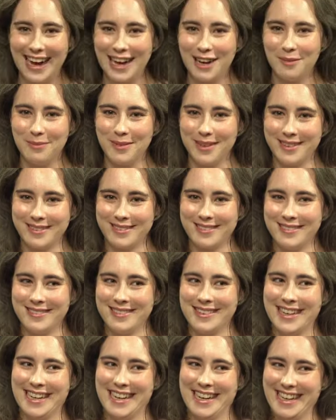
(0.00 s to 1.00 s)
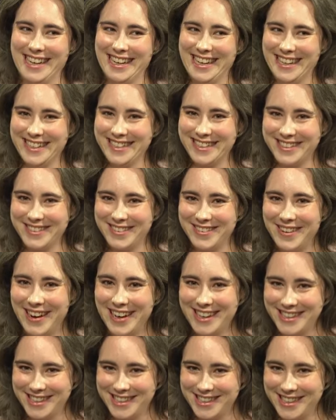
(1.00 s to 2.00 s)
Albert really is
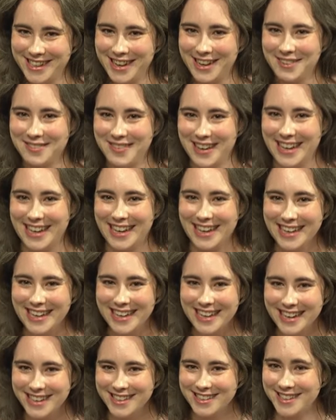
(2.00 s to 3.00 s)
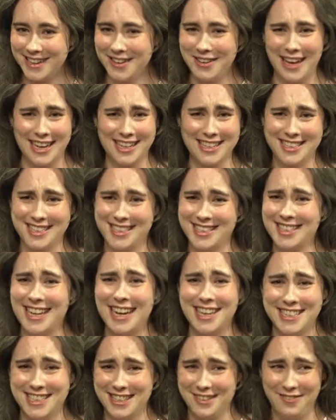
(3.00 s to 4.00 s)
quite charming. So
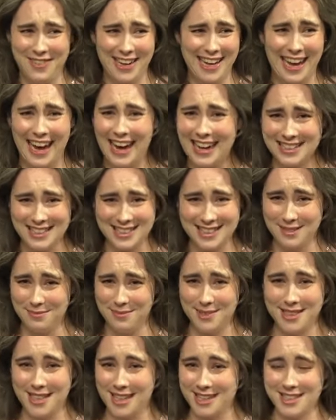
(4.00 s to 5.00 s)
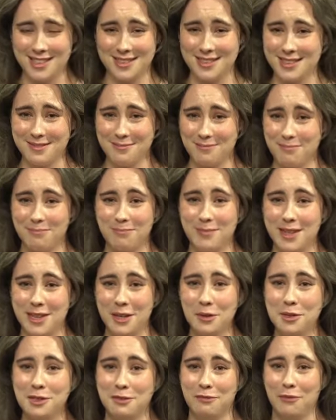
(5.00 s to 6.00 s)
excessively handsome, such
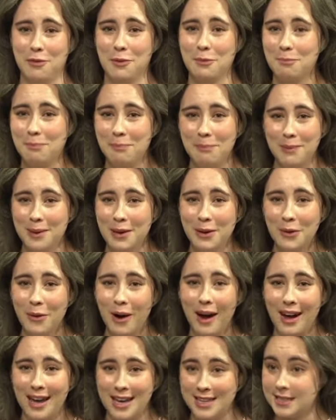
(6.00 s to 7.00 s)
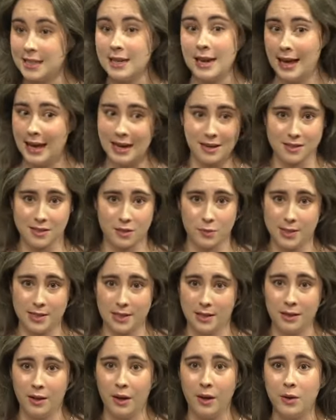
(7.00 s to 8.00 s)
beautiful blue eyes, an
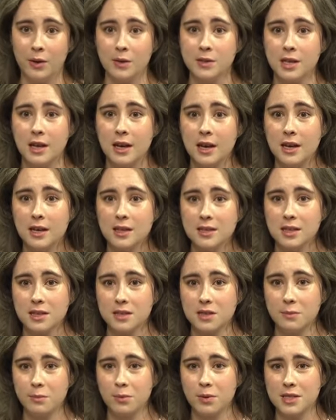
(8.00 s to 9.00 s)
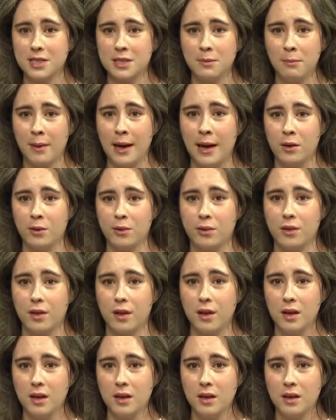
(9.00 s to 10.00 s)
exquisite nose, such a pretty mouth
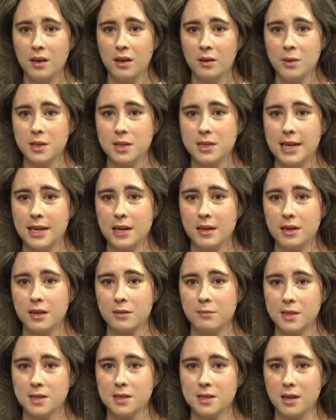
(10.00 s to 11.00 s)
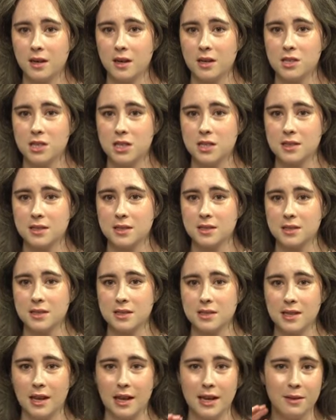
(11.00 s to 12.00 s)
with delicate moustaches
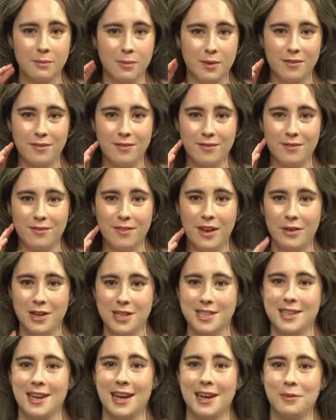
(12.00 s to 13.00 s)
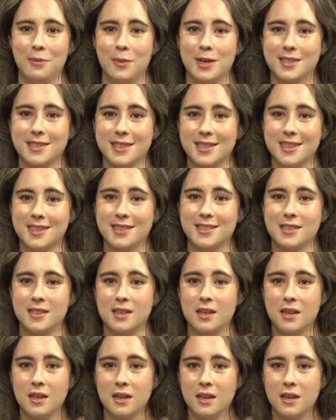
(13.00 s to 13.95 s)
and slight but very slight whiskers,